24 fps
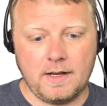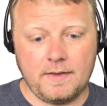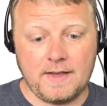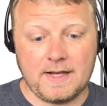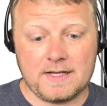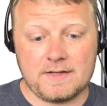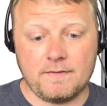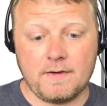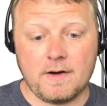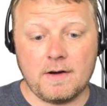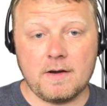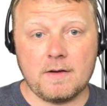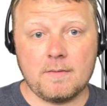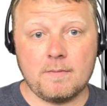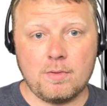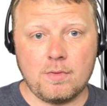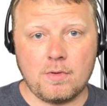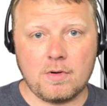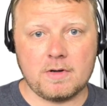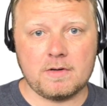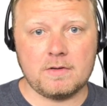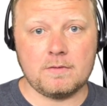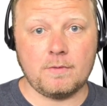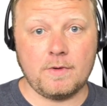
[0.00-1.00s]
and that's very
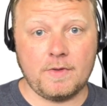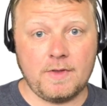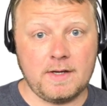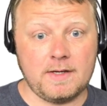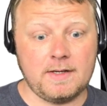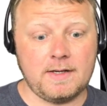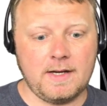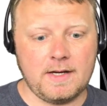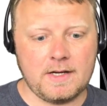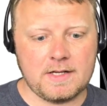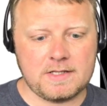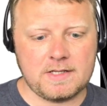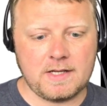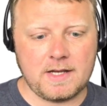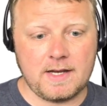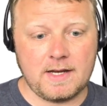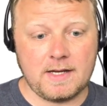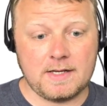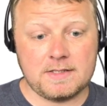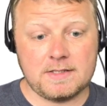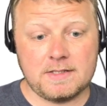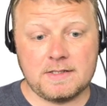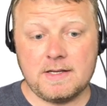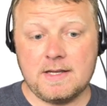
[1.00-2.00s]
important within data
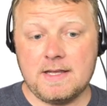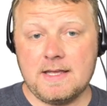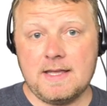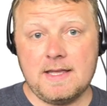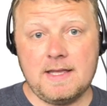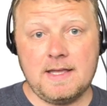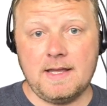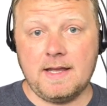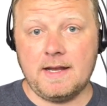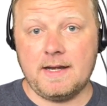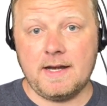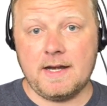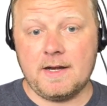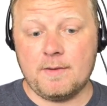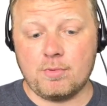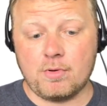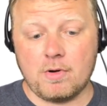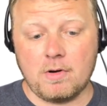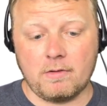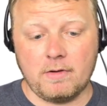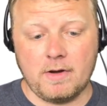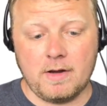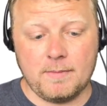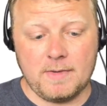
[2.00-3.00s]
science and any
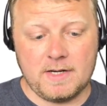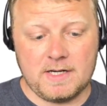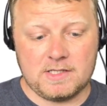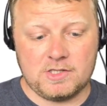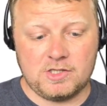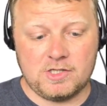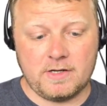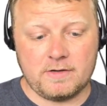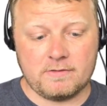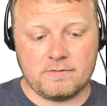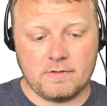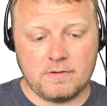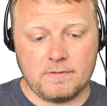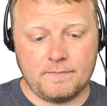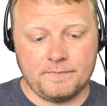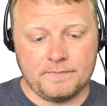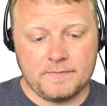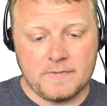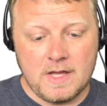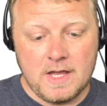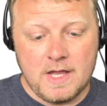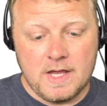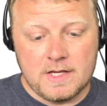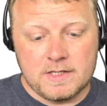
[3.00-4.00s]
programming in general.
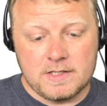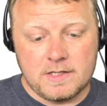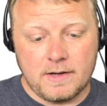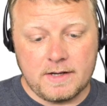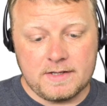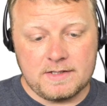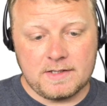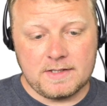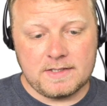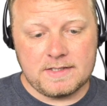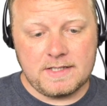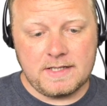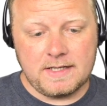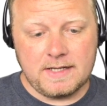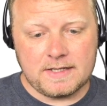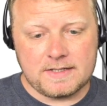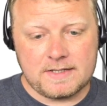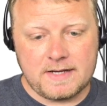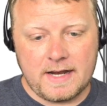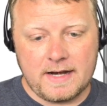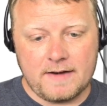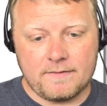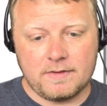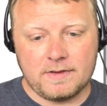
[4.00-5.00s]
So as you can see,
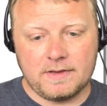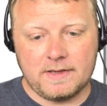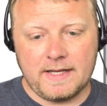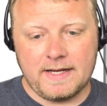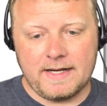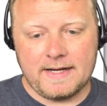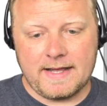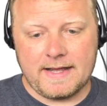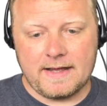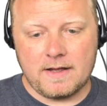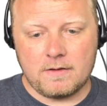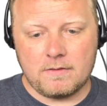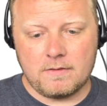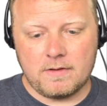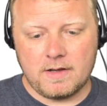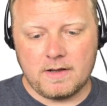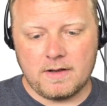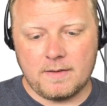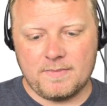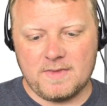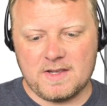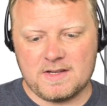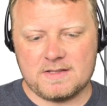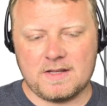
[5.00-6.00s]
it's kind of laid out.
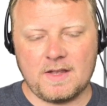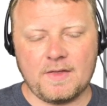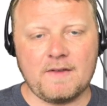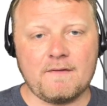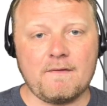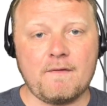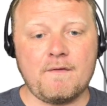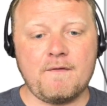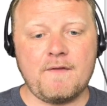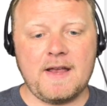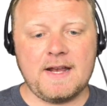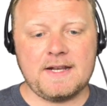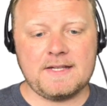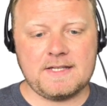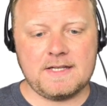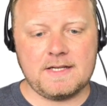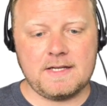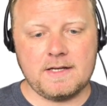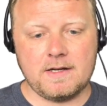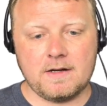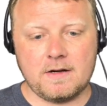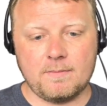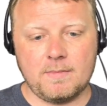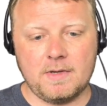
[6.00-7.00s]
There's nothing fancy
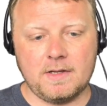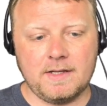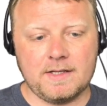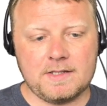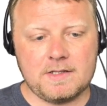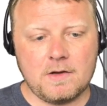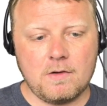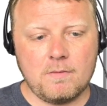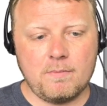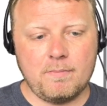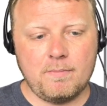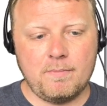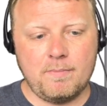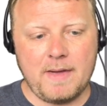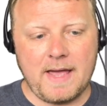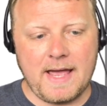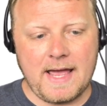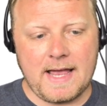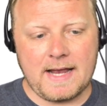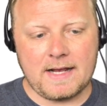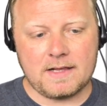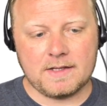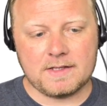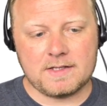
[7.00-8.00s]
here, but let's go
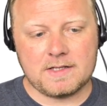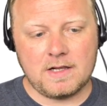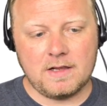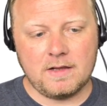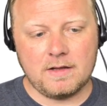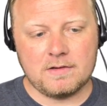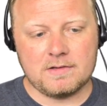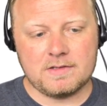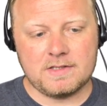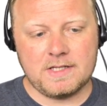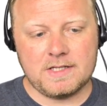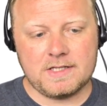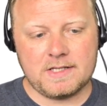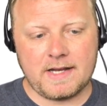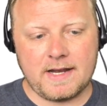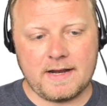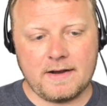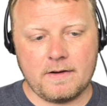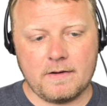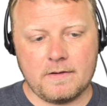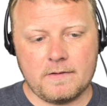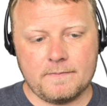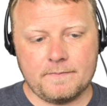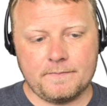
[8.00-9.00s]
back. Let's close this
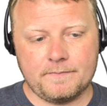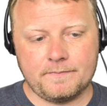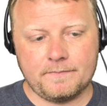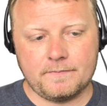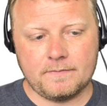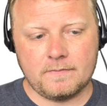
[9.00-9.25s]
out,